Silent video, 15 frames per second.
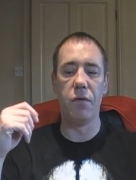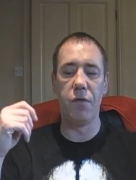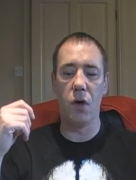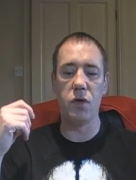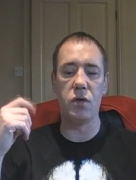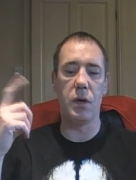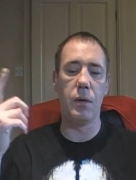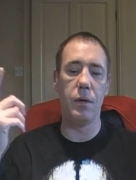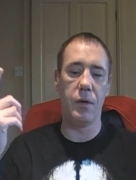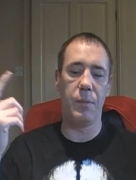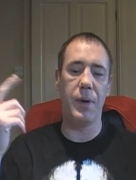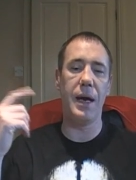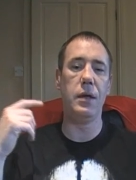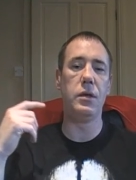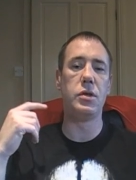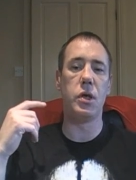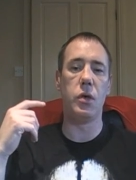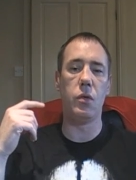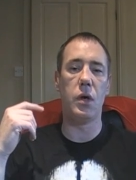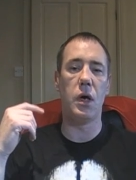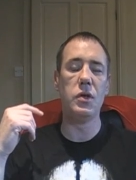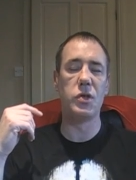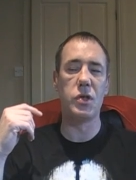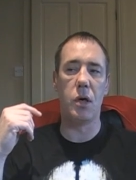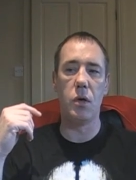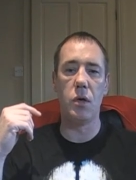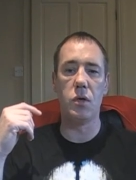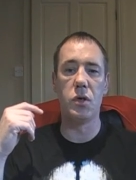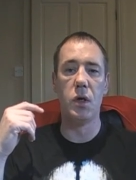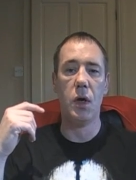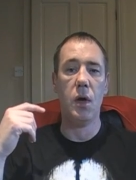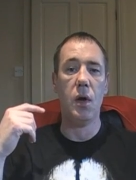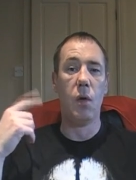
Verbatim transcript: Unfortunately, with buying two consoles,